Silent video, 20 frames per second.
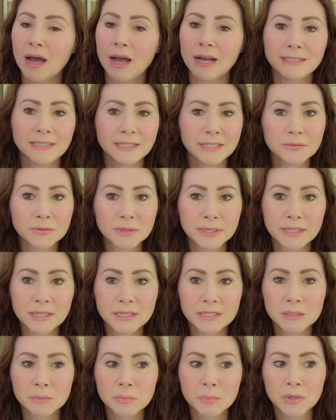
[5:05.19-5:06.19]
I did read
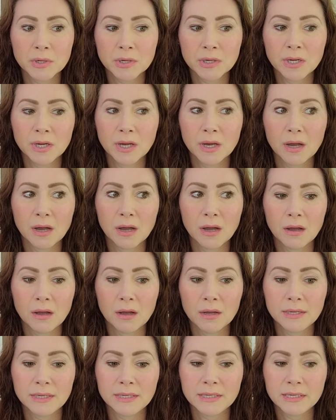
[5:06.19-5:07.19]
this book
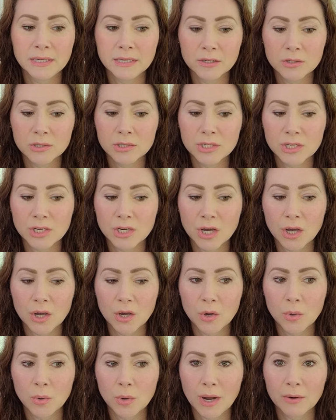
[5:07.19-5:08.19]
uh, years
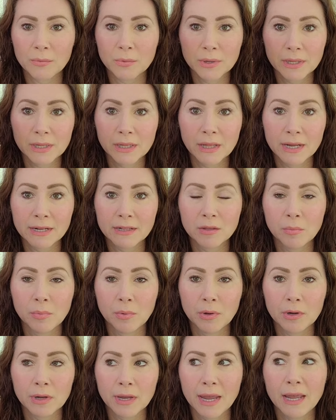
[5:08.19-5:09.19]
ago. I really like the
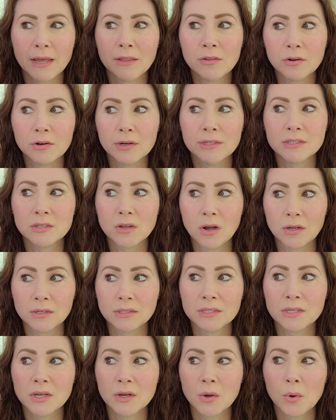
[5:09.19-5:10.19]
book, and there is
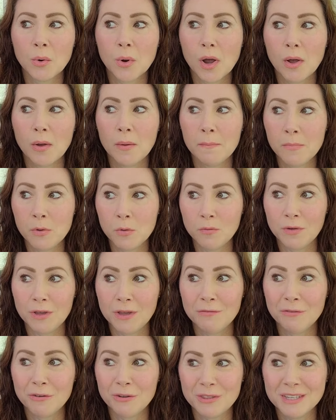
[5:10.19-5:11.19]
also a
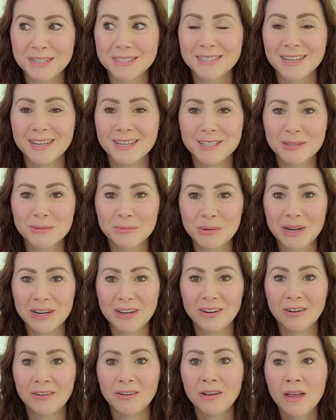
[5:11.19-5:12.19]
movie for this as
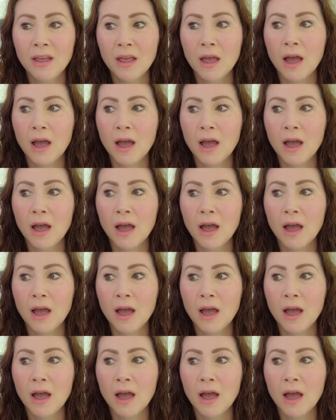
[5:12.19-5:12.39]
well.